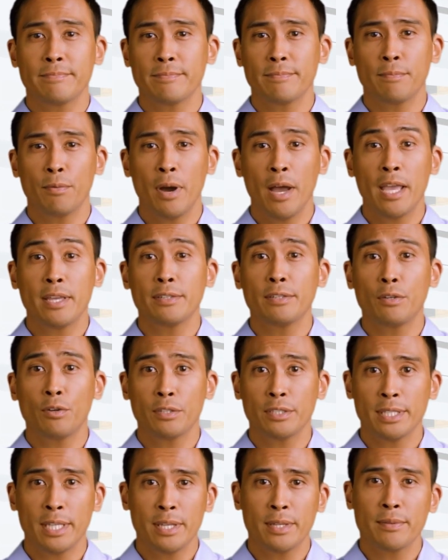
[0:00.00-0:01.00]
When
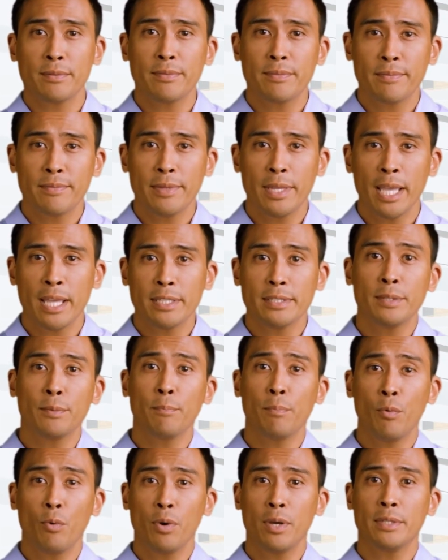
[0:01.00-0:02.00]
outsourcing, it is
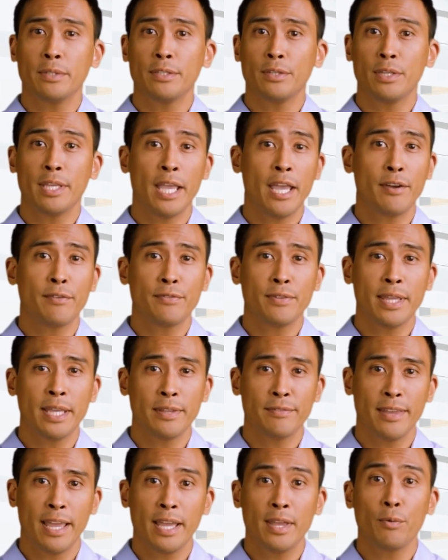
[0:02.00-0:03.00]
important to carefully
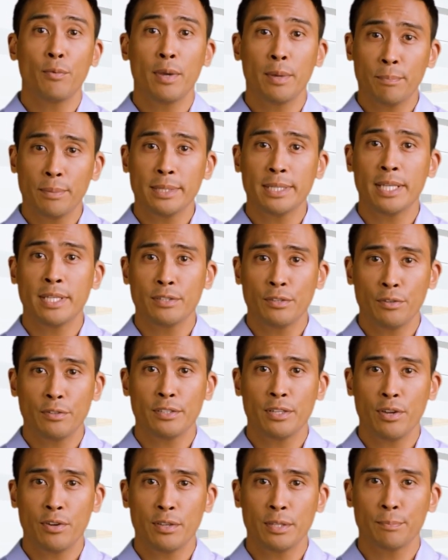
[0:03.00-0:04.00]
evaluate potential
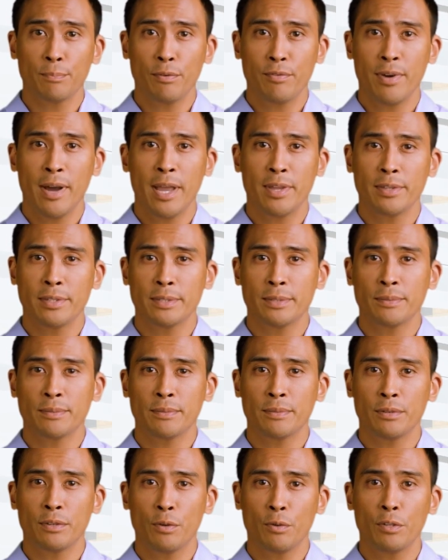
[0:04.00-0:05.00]
service providers
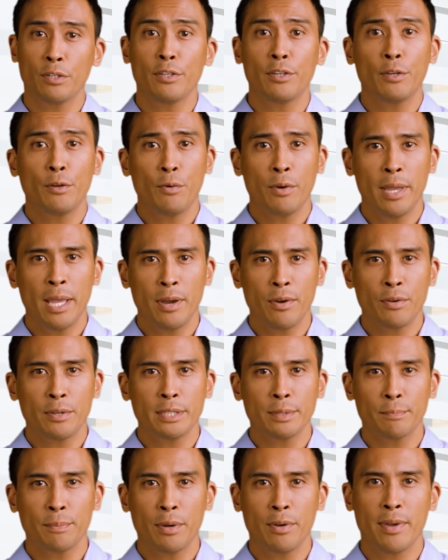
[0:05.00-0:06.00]
to ensure they are
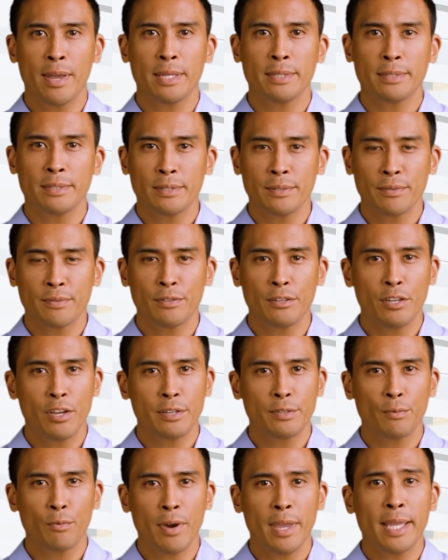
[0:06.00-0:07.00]
experienced,
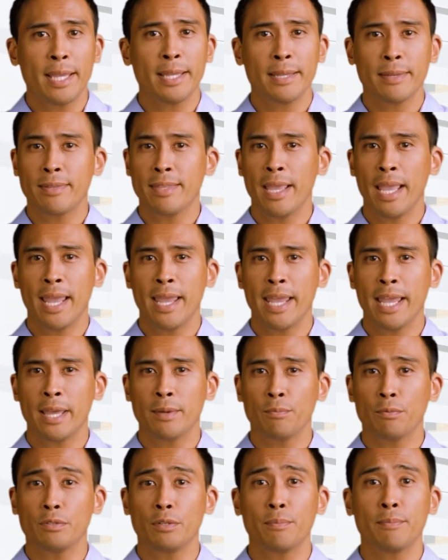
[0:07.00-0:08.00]
trustworthy, and
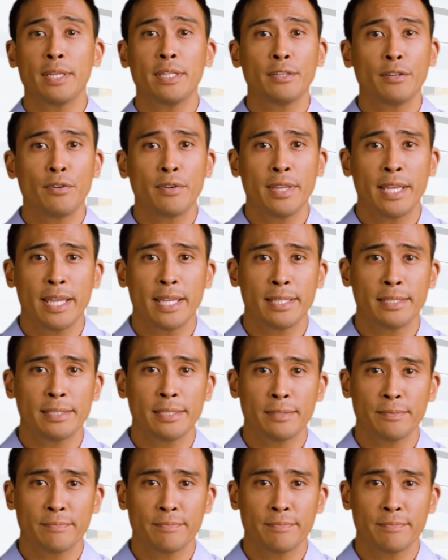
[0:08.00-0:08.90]
able to meet your needs.